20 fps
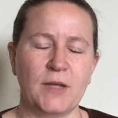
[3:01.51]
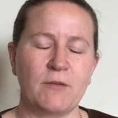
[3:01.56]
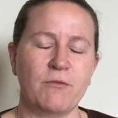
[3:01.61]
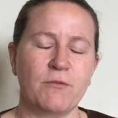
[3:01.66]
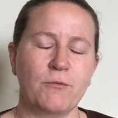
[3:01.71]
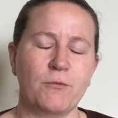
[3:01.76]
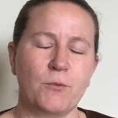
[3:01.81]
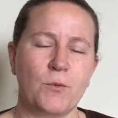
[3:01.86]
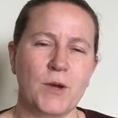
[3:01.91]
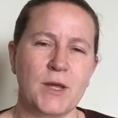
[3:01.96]

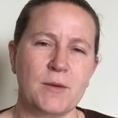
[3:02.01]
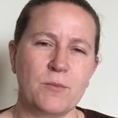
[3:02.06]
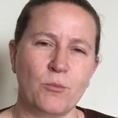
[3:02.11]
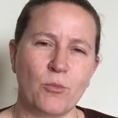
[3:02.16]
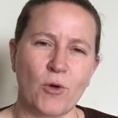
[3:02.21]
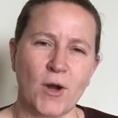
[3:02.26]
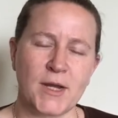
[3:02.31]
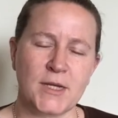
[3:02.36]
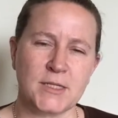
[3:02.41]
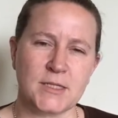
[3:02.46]
if we
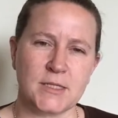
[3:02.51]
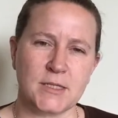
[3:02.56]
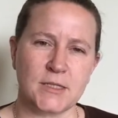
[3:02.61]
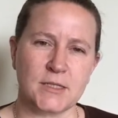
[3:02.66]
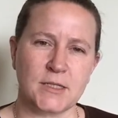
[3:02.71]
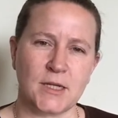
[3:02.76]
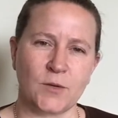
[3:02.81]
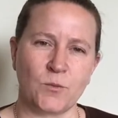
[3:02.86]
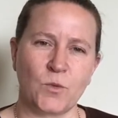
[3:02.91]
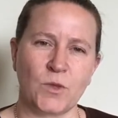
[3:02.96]
embrace
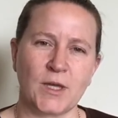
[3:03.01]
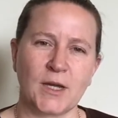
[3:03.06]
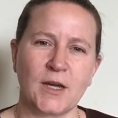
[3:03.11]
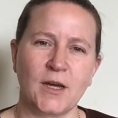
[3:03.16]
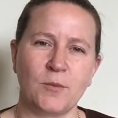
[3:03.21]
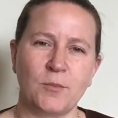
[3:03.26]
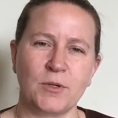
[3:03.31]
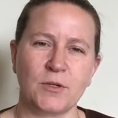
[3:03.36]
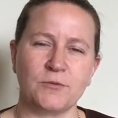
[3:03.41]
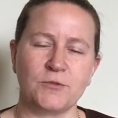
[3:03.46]
it, and with a
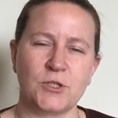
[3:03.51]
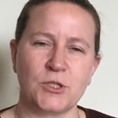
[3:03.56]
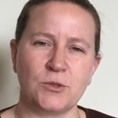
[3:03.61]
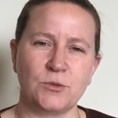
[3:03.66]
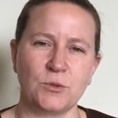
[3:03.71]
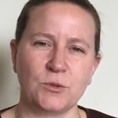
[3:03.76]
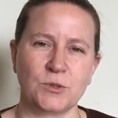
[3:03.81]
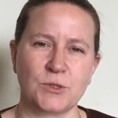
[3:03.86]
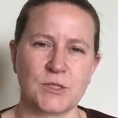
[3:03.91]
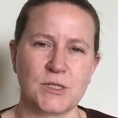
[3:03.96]
couple of
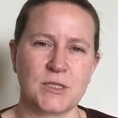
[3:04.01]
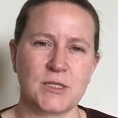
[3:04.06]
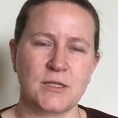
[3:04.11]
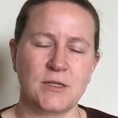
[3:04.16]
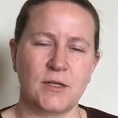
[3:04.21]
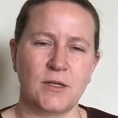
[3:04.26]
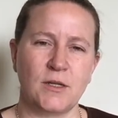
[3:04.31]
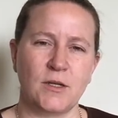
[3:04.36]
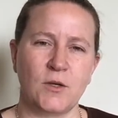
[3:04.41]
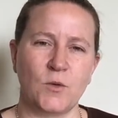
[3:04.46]
tools,
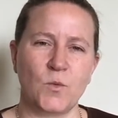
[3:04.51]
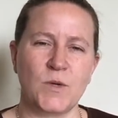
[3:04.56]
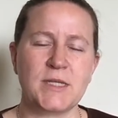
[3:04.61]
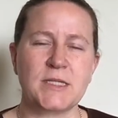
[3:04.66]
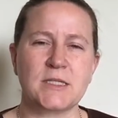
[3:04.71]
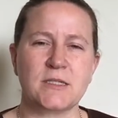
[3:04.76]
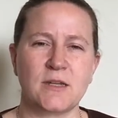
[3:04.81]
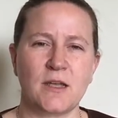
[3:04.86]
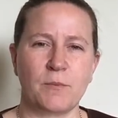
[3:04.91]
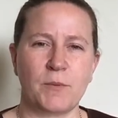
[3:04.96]
we
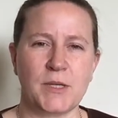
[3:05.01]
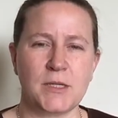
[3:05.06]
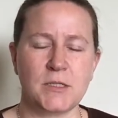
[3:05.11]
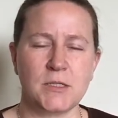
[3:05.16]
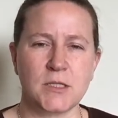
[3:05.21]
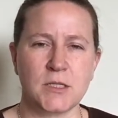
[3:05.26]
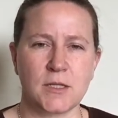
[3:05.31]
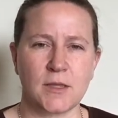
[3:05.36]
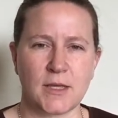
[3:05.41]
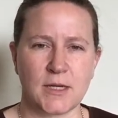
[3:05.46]
step
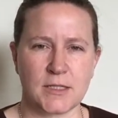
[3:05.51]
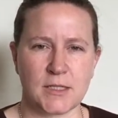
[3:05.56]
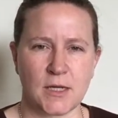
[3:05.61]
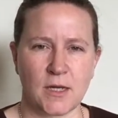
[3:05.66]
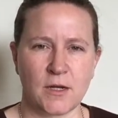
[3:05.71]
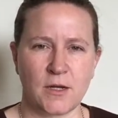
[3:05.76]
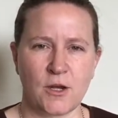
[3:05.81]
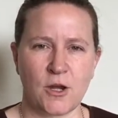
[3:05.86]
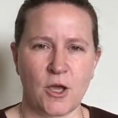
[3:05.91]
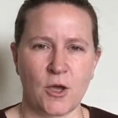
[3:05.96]
into that
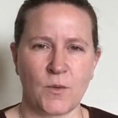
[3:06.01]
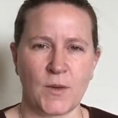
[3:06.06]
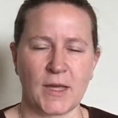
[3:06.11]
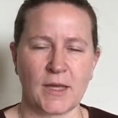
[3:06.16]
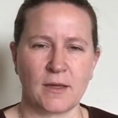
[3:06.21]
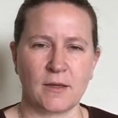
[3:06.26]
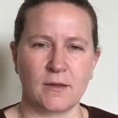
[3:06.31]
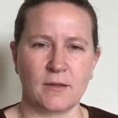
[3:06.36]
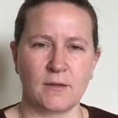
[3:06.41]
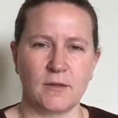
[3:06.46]

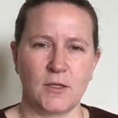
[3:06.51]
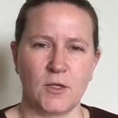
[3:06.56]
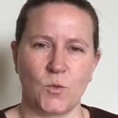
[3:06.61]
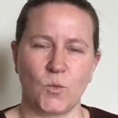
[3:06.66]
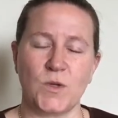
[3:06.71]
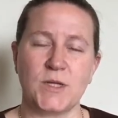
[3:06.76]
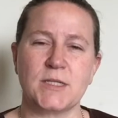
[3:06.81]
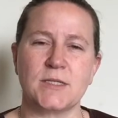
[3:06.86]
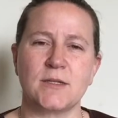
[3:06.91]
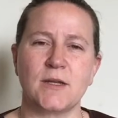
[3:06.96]
unknowing,
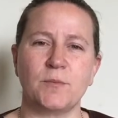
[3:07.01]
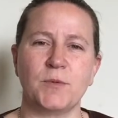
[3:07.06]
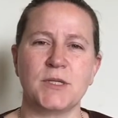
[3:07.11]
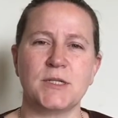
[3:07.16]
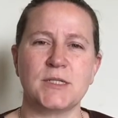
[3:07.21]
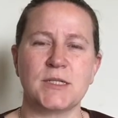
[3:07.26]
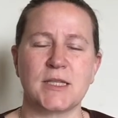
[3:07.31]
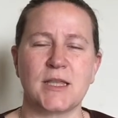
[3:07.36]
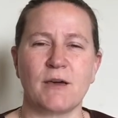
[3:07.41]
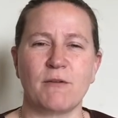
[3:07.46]
we step
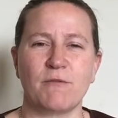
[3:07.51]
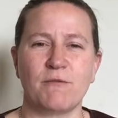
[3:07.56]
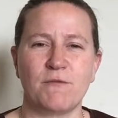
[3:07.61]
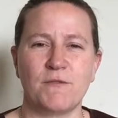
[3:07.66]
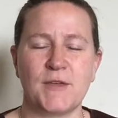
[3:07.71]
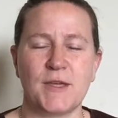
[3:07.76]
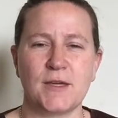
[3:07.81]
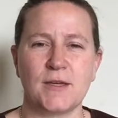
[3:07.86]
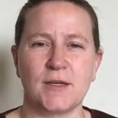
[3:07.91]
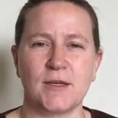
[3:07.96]
into that
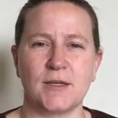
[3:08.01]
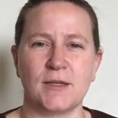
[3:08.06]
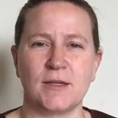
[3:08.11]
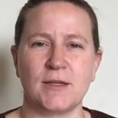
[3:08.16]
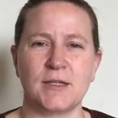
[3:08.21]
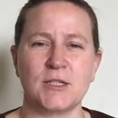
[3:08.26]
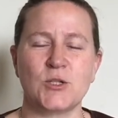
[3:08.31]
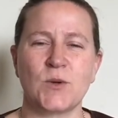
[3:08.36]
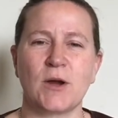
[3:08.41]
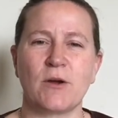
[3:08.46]
fear,
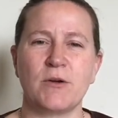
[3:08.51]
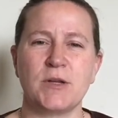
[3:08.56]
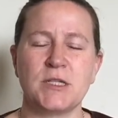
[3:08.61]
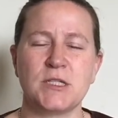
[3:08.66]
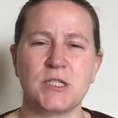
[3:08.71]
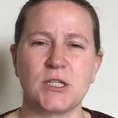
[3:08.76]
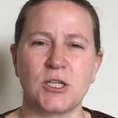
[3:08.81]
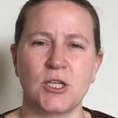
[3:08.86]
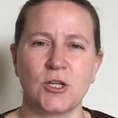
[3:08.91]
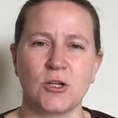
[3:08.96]
into our
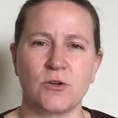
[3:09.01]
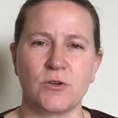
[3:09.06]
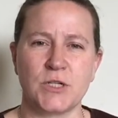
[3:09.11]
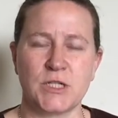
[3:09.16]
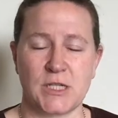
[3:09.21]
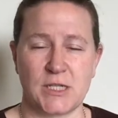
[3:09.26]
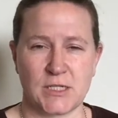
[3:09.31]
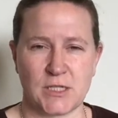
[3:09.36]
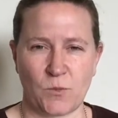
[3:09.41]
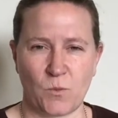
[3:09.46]

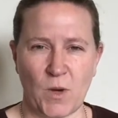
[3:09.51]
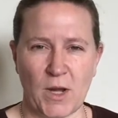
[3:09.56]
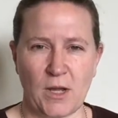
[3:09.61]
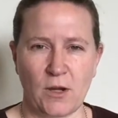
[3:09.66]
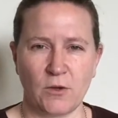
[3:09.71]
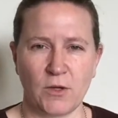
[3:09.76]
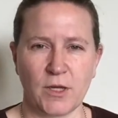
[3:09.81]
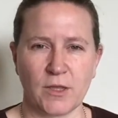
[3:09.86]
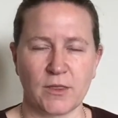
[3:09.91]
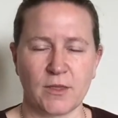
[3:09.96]
insecurities, and we
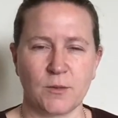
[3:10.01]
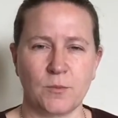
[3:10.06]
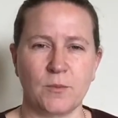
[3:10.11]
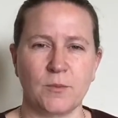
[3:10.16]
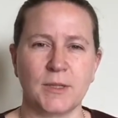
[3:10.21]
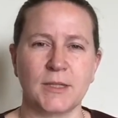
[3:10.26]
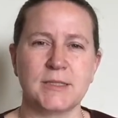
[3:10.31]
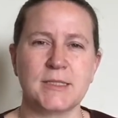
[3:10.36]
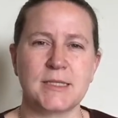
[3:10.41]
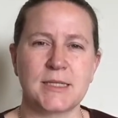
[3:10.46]
look at them
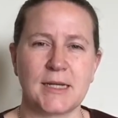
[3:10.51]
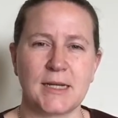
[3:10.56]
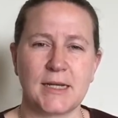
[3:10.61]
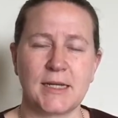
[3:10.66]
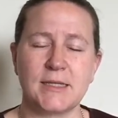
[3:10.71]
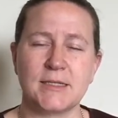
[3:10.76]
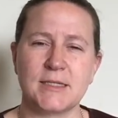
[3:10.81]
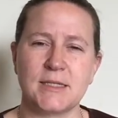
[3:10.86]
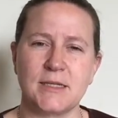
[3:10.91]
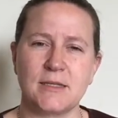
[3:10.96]
and
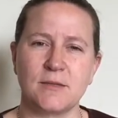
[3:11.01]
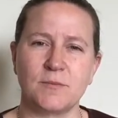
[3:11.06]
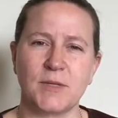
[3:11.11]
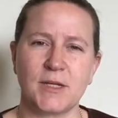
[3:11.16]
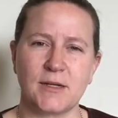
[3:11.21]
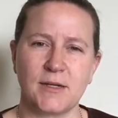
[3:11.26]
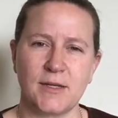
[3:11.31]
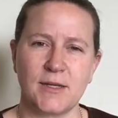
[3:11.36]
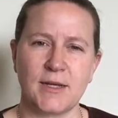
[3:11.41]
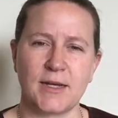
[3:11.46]
see them
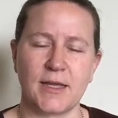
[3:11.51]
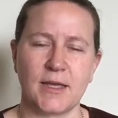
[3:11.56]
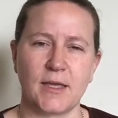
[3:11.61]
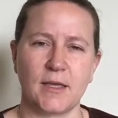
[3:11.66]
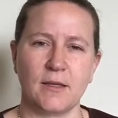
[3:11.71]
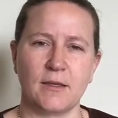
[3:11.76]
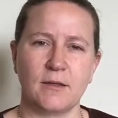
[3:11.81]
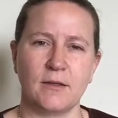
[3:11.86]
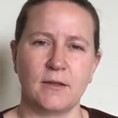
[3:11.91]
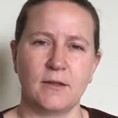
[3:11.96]

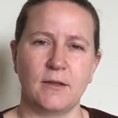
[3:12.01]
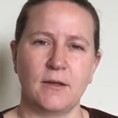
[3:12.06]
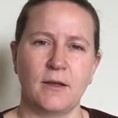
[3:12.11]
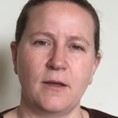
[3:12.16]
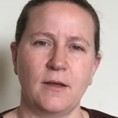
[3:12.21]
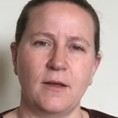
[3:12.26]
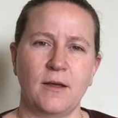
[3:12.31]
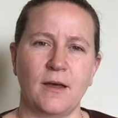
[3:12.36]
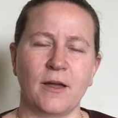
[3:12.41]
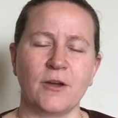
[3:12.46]
clearly
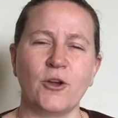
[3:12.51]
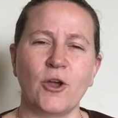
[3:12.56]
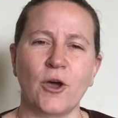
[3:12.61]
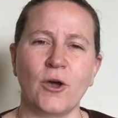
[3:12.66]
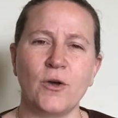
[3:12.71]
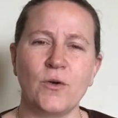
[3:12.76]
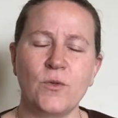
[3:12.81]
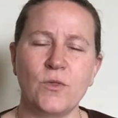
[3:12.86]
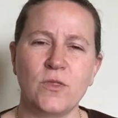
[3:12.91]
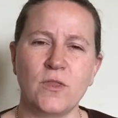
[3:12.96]
and
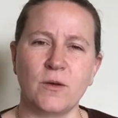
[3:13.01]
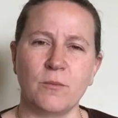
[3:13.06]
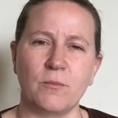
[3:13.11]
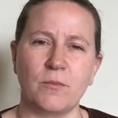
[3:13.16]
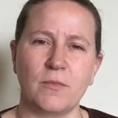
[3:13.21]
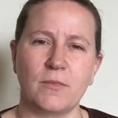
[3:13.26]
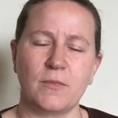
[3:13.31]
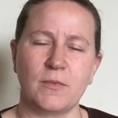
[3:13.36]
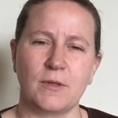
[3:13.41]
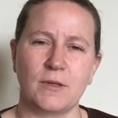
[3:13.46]
own
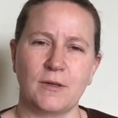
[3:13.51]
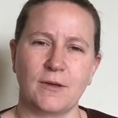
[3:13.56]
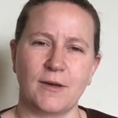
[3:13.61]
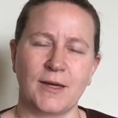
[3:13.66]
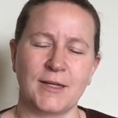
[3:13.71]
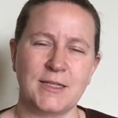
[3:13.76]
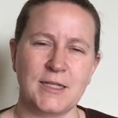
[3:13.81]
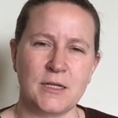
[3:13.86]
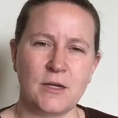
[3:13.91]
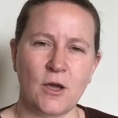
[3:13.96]
them.
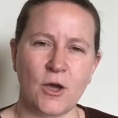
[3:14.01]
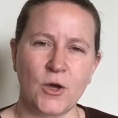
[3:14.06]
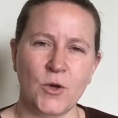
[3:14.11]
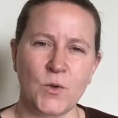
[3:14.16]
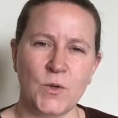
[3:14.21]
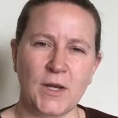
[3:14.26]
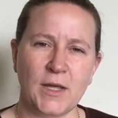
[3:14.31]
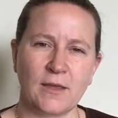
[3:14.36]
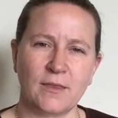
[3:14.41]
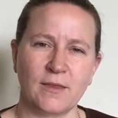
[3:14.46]
And in
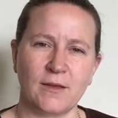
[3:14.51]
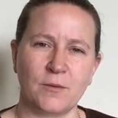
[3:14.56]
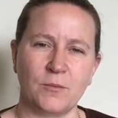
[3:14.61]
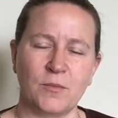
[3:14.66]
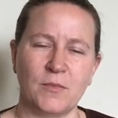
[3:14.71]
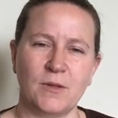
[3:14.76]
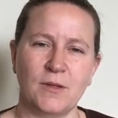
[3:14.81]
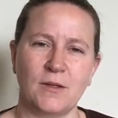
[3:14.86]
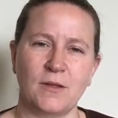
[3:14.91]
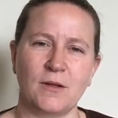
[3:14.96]
owning
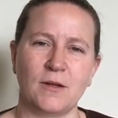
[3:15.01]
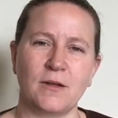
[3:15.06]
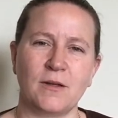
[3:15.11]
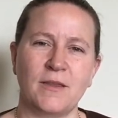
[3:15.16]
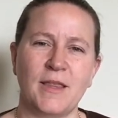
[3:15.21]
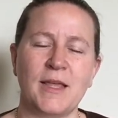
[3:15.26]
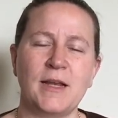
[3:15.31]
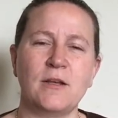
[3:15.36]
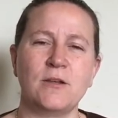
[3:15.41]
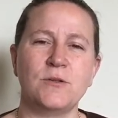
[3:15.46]
them,
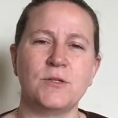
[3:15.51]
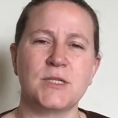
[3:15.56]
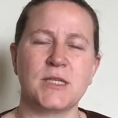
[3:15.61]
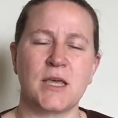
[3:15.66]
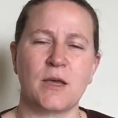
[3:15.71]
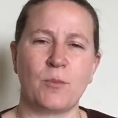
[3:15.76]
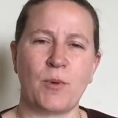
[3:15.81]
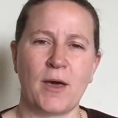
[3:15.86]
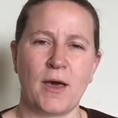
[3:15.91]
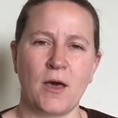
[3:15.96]
they lose
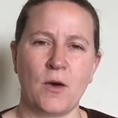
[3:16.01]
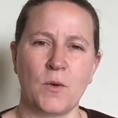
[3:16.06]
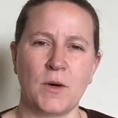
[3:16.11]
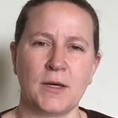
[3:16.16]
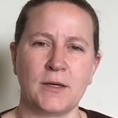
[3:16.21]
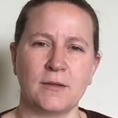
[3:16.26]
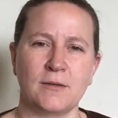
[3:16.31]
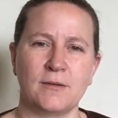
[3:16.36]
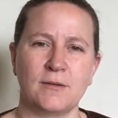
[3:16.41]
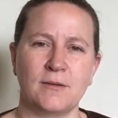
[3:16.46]
their
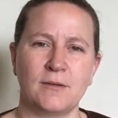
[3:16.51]
power.